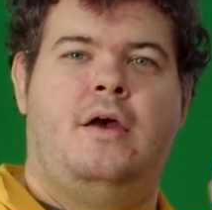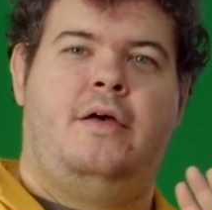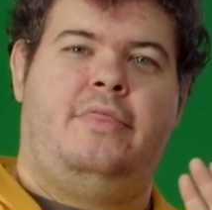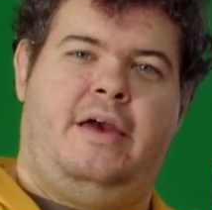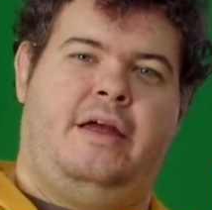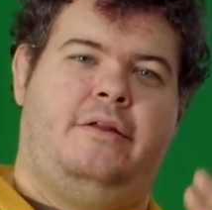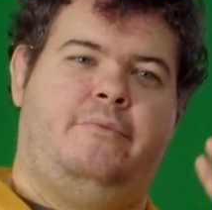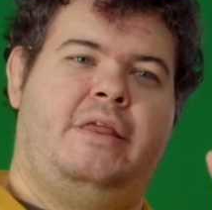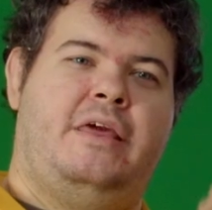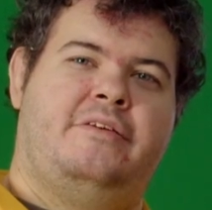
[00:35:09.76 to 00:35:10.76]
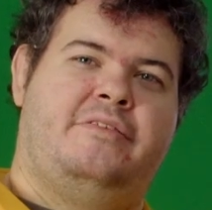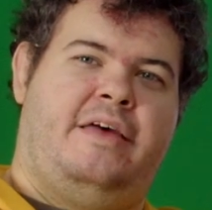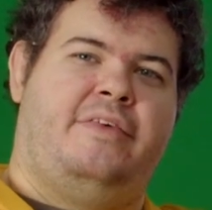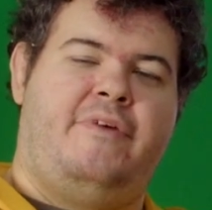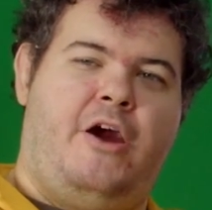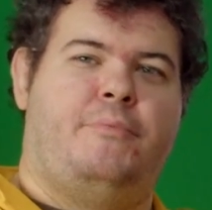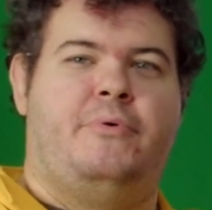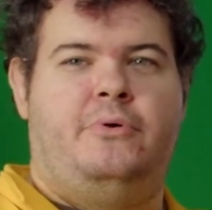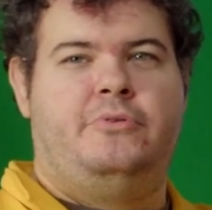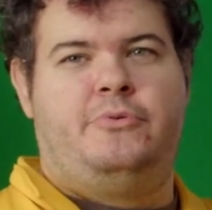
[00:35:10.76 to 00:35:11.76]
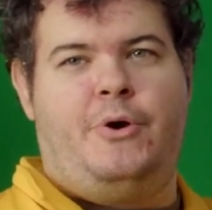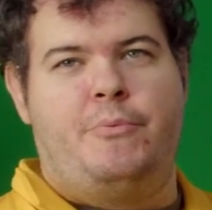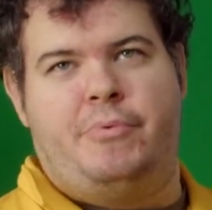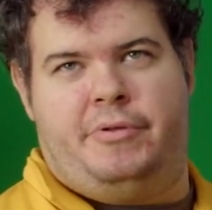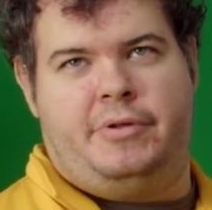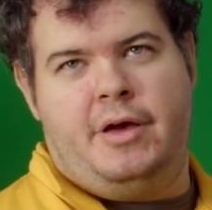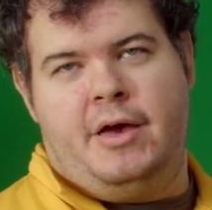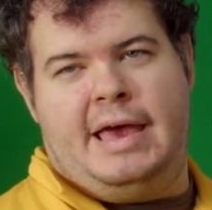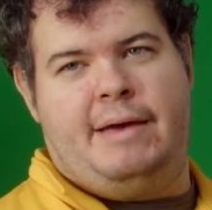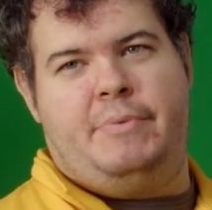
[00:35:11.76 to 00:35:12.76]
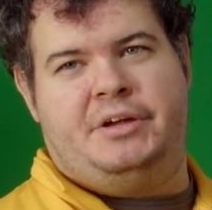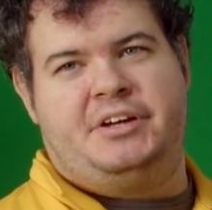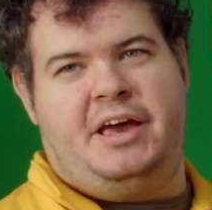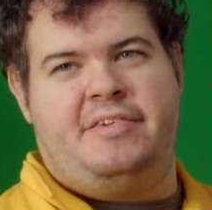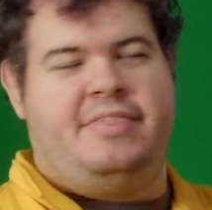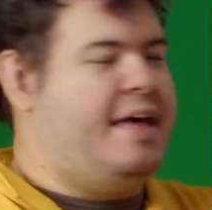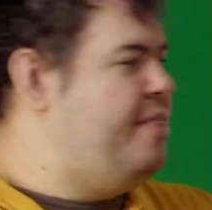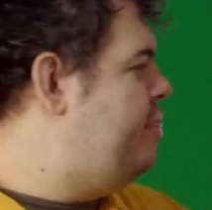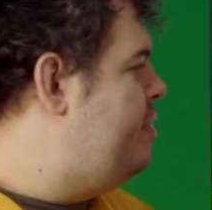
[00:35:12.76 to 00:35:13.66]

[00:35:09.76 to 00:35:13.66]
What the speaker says: then we need to set the variable to open, in which case then